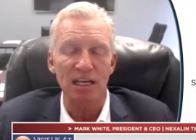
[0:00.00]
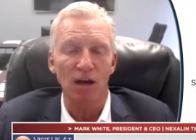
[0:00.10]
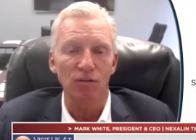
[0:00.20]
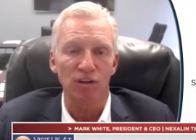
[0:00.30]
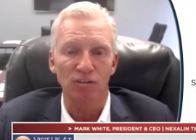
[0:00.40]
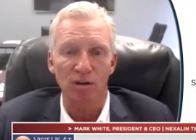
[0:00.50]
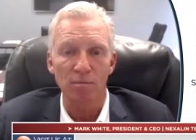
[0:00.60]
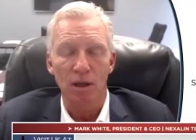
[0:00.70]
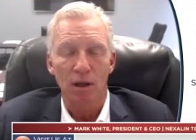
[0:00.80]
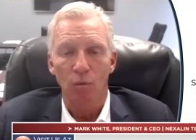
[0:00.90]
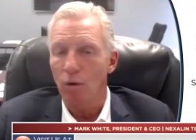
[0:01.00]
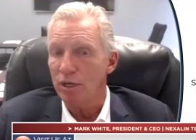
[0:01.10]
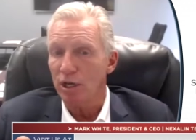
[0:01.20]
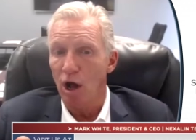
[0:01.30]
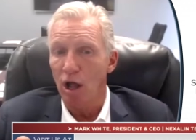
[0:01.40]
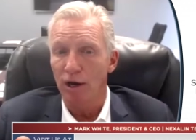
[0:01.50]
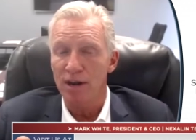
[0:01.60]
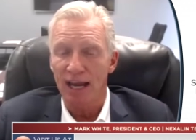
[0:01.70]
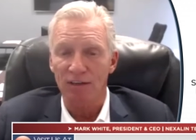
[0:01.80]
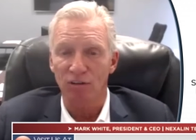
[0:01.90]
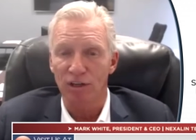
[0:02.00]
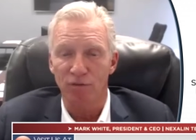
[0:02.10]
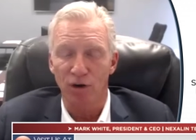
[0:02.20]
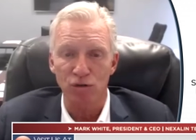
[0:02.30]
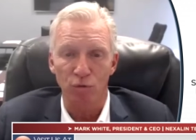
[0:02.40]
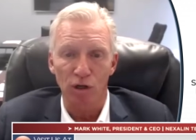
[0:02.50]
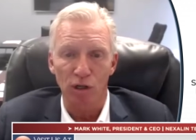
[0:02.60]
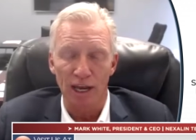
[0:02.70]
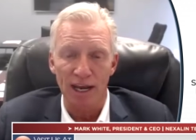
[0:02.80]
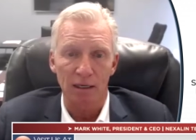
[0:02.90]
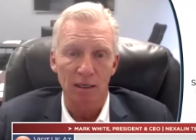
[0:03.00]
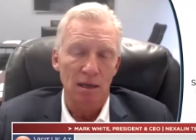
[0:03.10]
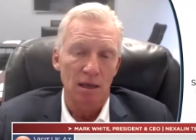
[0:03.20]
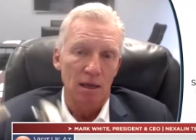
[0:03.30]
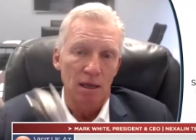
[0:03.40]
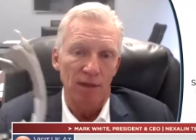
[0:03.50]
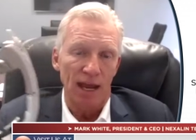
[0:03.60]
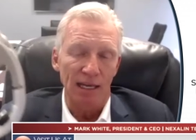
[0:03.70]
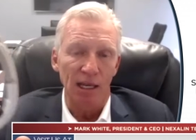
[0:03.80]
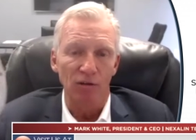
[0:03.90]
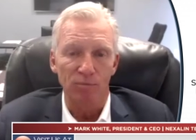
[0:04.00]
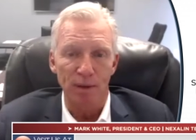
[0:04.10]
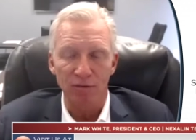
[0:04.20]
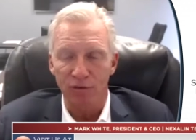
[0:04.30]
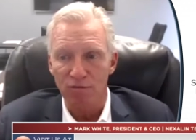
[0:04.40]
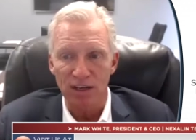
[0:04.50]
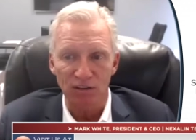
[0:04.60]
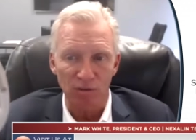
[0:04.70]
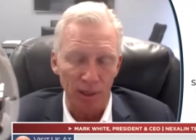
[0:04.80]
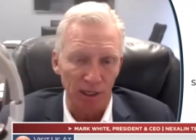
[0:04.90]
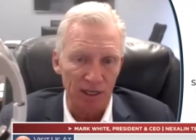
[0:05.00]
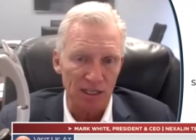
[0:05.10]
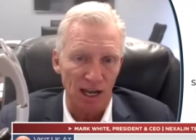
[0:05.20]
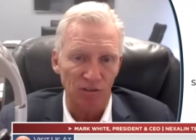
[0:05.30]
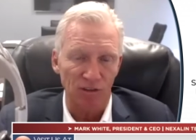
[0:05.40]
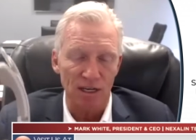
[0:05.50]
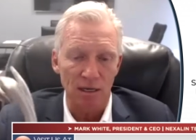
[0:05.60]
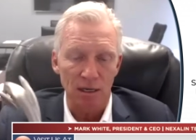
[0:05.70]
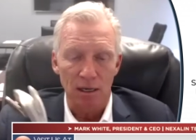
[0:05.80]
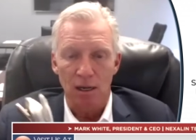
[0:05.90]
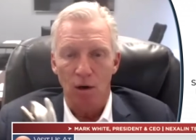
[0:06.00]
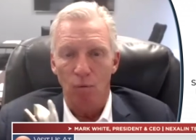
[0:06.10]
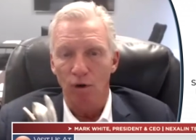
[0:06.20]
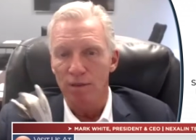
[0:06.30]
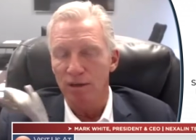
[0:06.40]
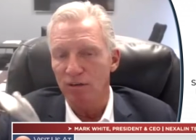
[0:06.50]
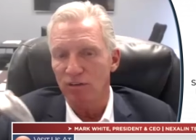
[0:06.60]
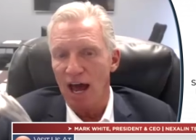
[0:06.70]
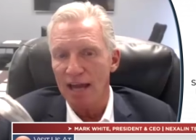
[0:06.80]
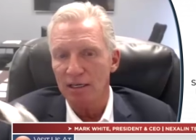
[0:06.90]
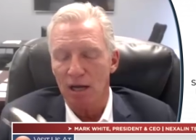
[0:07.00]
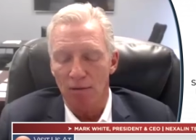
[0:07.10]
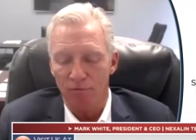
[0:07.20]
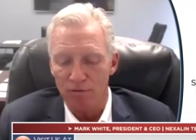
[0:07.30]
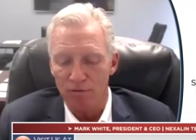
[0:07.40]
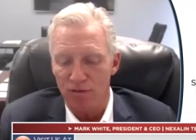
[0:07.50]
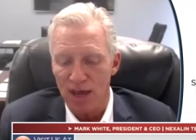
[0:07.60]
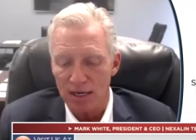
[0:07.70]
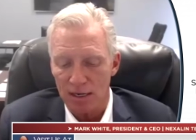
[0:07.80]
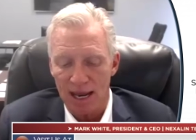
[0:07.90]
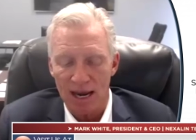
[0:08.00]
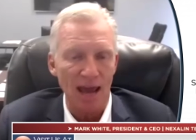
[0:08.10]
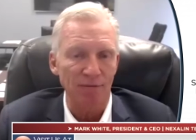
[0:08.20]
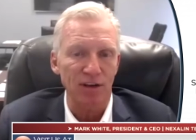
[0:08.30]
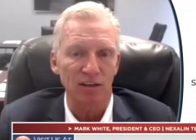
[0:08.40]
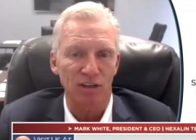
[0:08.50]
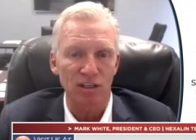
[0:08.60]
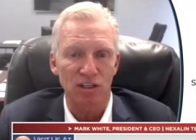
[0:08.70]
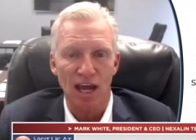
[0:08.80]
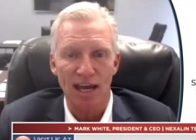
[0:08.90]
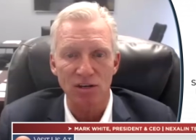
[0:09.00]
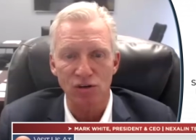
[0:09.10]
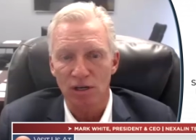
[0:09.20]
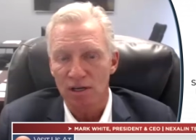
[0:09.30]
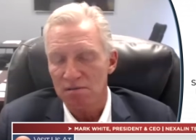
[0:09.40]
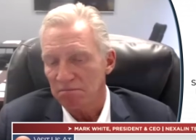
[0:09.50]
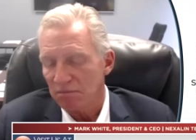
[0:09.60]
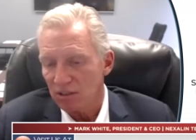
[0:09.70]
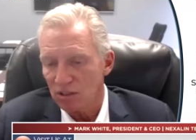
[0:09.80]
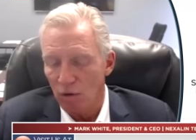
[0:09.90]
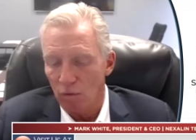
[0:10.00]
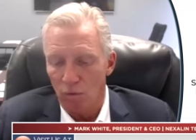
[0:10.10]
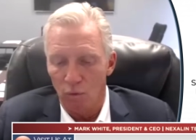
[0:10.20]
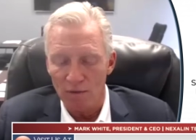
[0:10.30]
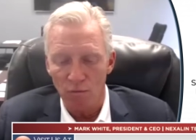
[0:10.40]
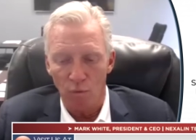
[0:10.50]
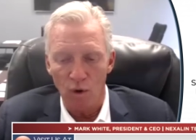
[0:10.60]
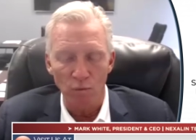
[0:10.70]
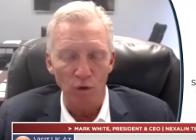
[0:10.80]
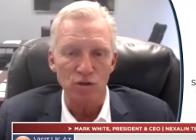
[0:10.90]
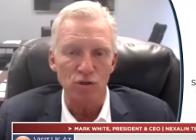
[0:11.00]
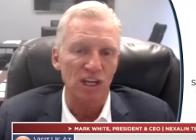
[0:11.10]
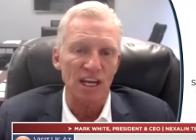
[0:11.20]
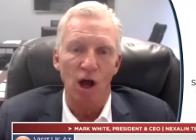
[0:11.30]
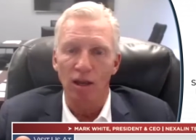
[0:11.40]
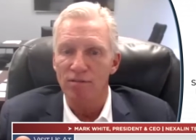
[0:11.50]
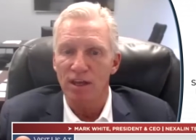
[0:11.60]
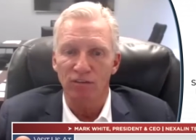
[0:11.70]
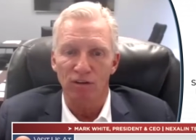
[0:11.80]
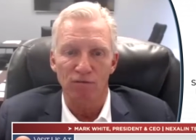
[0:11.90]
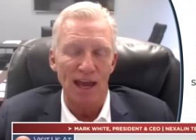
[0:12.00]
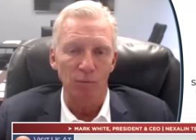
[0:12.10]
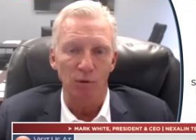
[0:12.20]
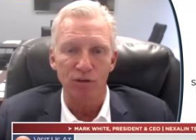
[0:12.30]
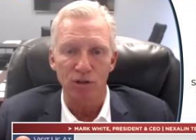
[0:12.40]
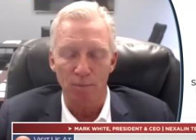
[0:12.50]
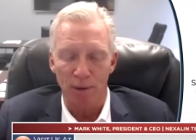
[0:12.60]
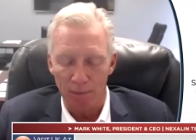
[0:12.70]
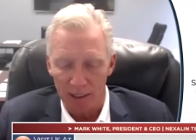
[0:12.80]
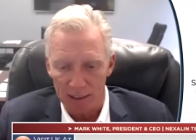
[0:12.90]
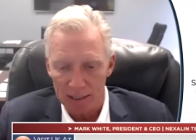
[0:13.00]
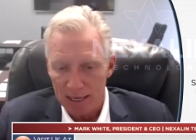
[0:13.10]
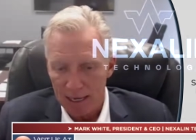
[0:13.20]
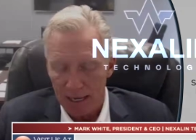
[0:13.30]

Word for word: ecosystem, what we call our Nexalin Virtual Clinic. The Halo's been through feasibility testing. We're in the design, comfort, fit, and efficacy stage. So when, when will you see all of this available to the public?